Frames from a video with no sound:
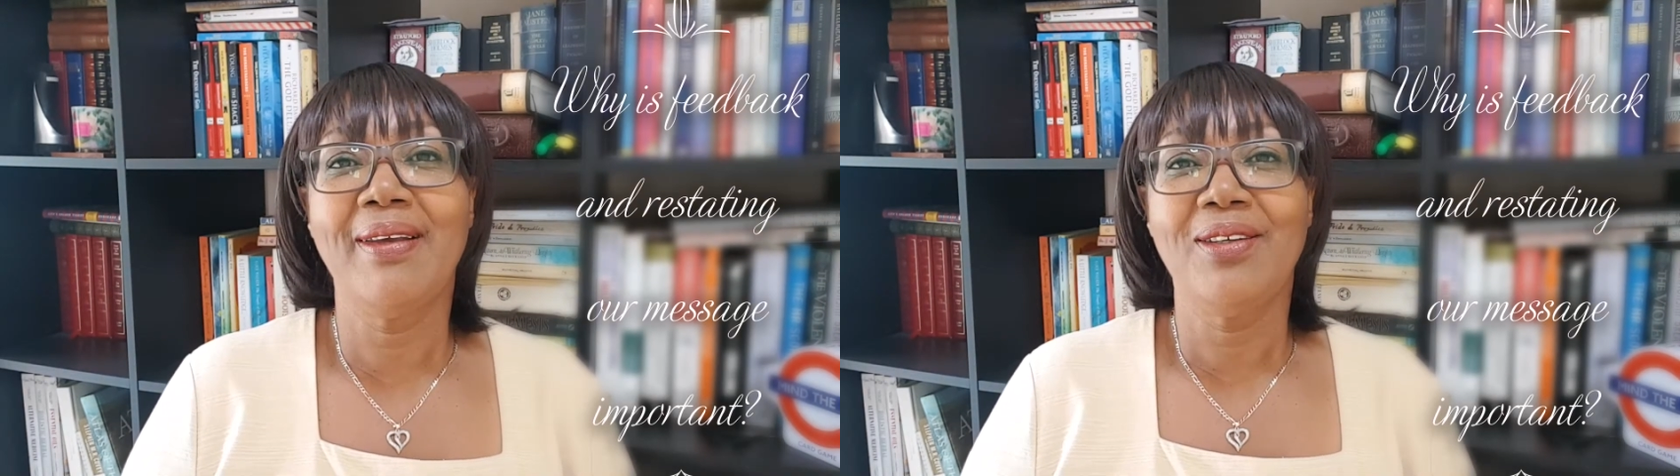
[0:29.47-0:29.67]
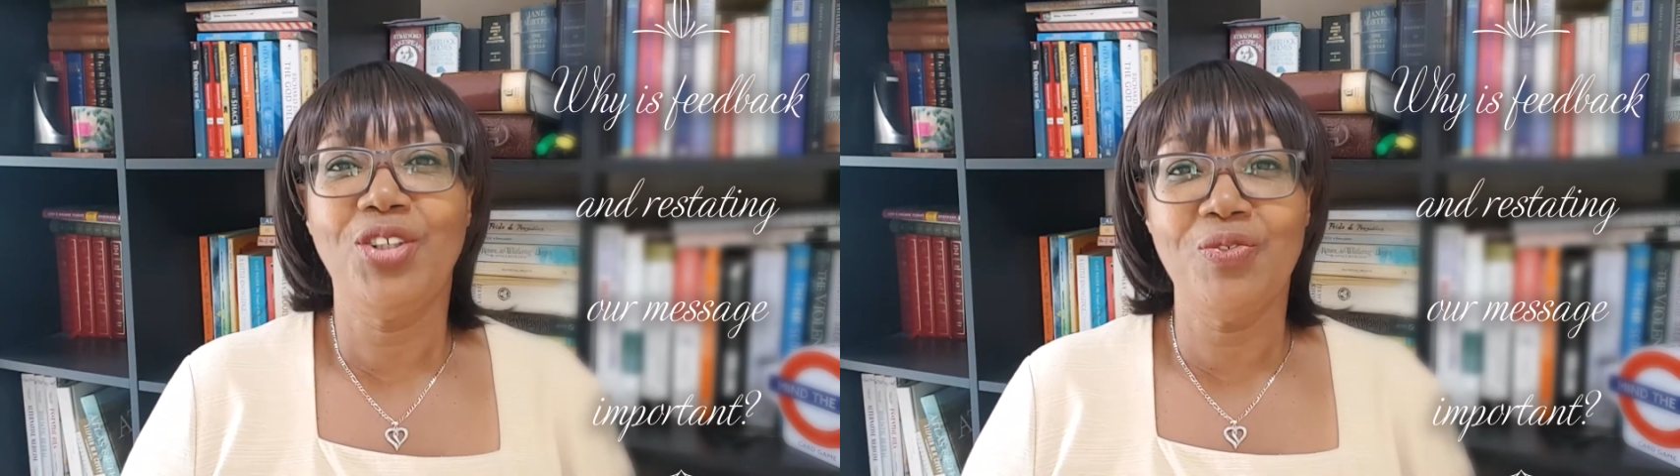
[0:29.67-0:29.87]

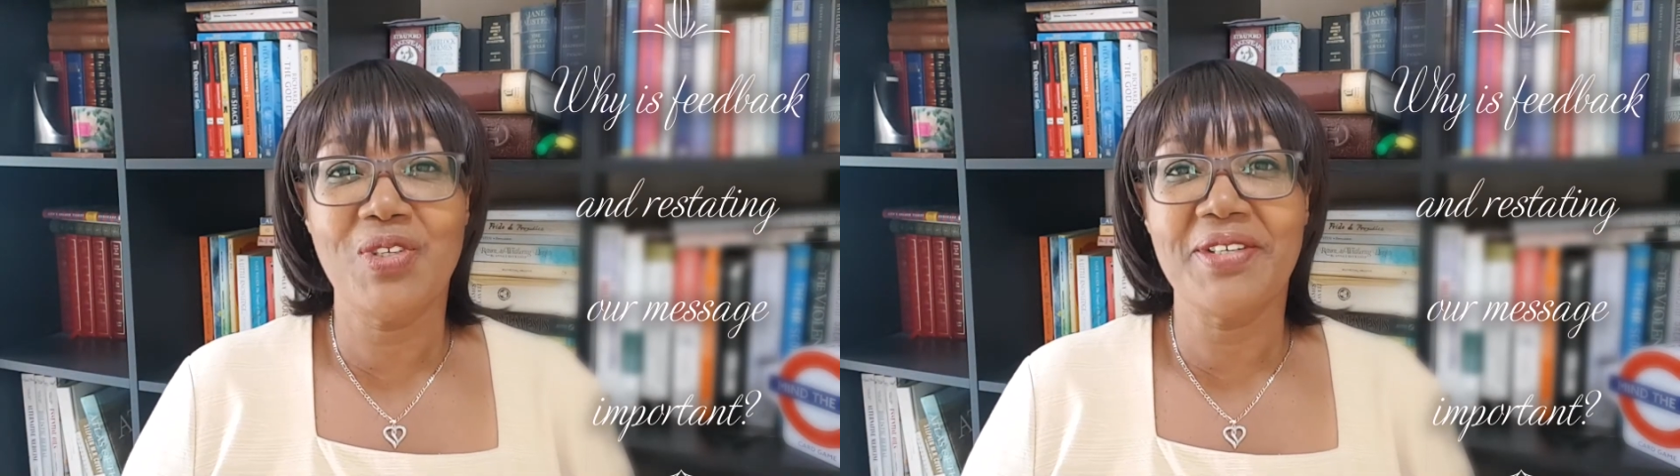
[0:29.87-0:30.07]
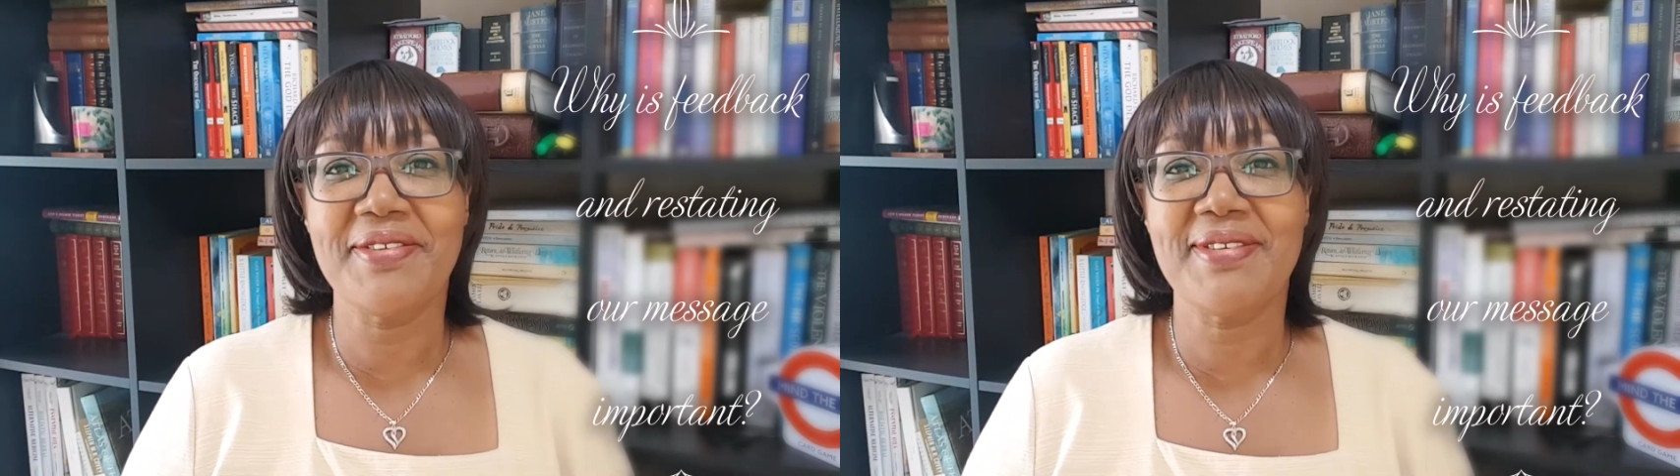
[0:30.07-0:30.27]
you've
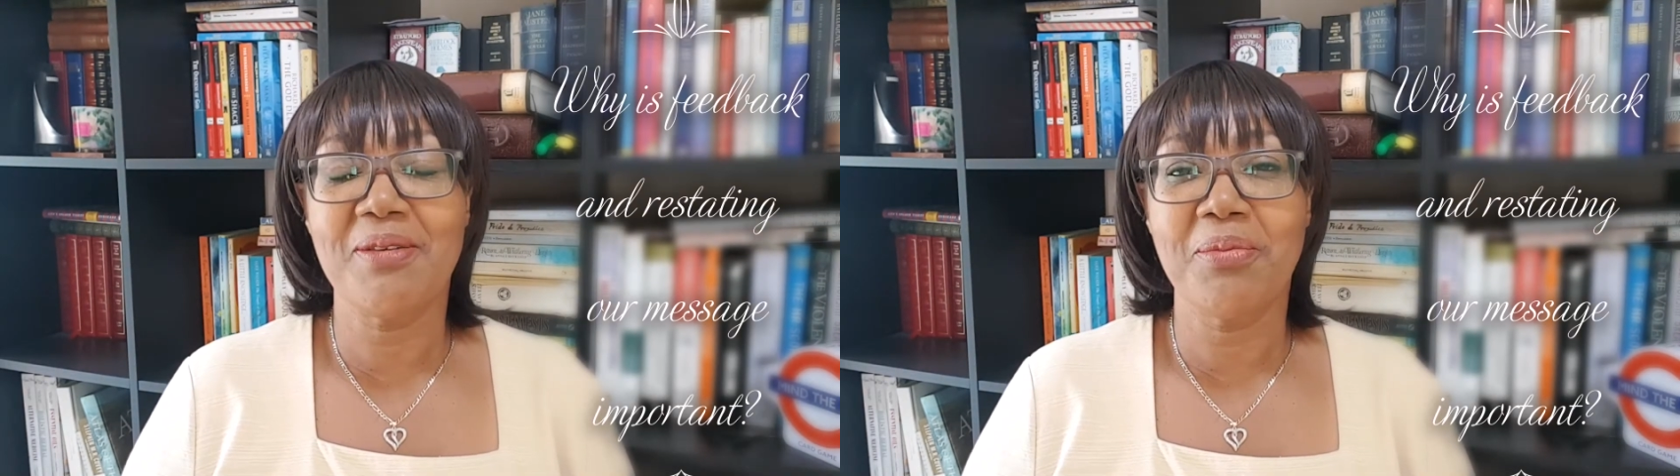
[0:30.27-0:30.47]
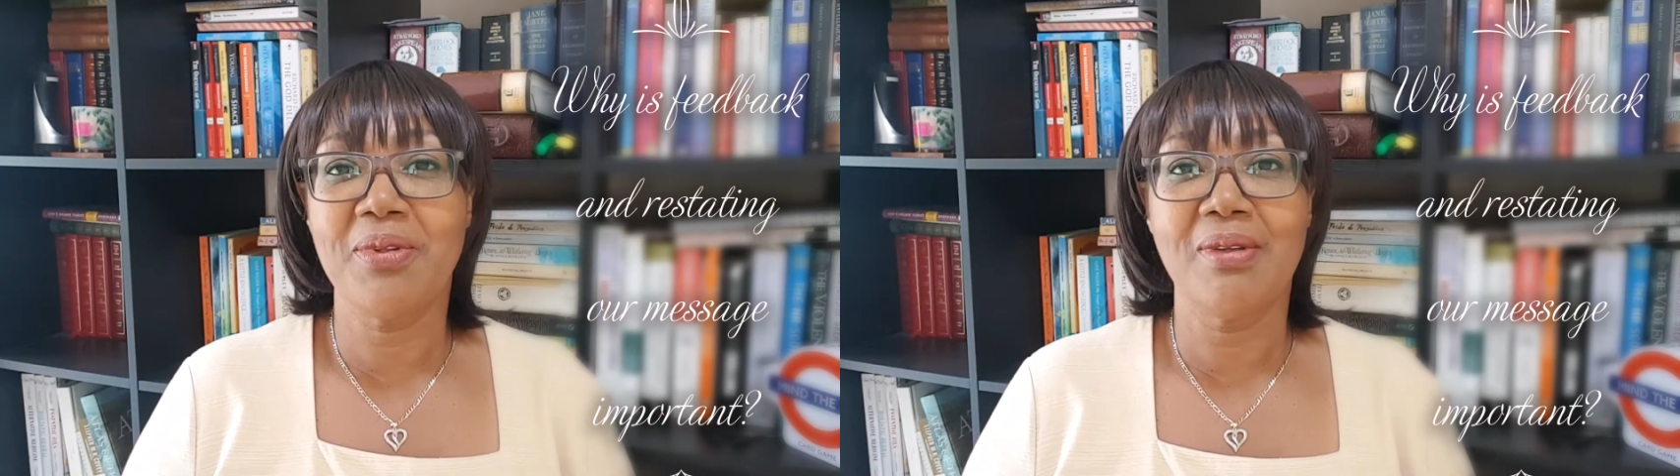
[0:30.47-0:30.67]
done
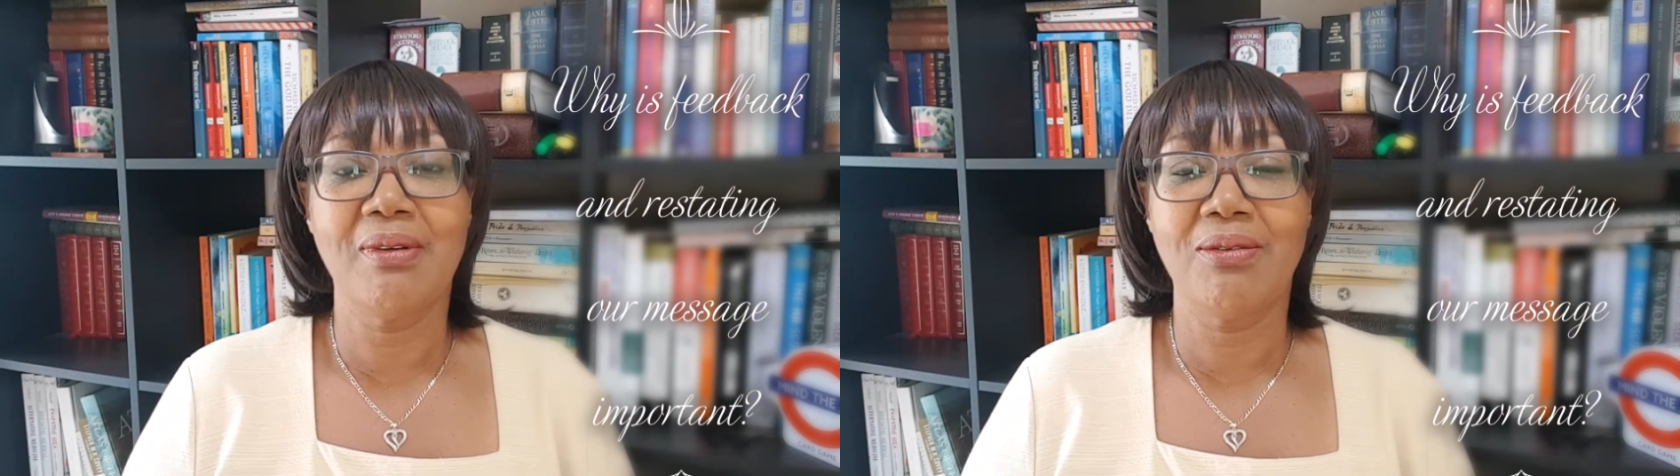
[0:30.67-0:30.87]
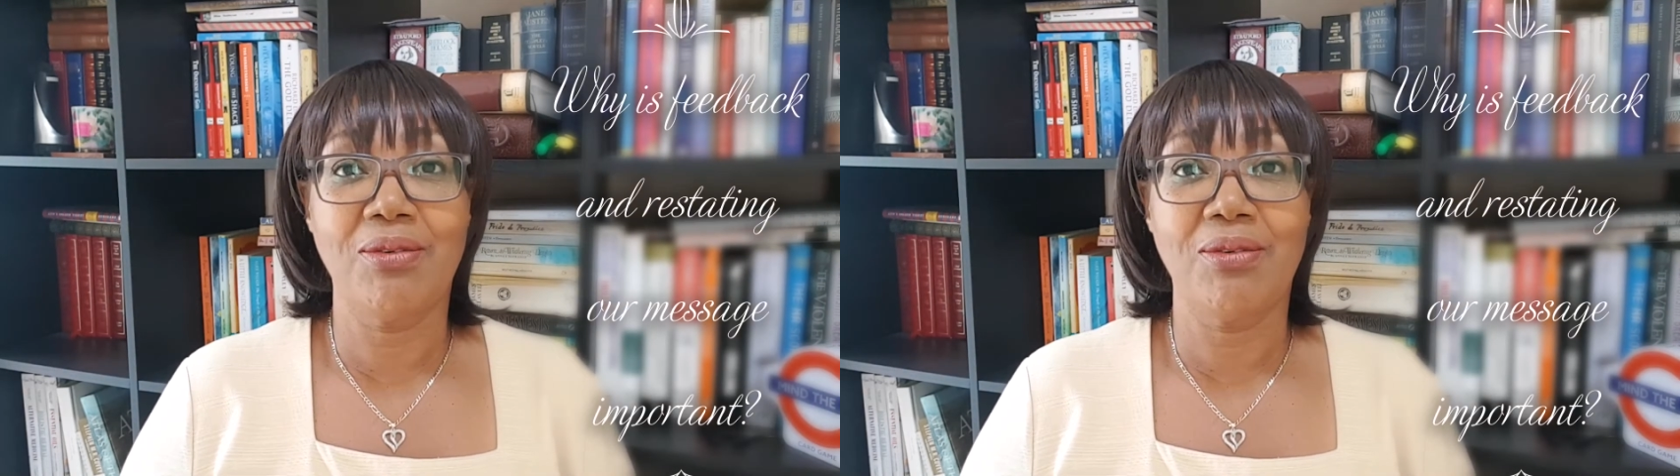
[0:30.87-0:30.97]
something,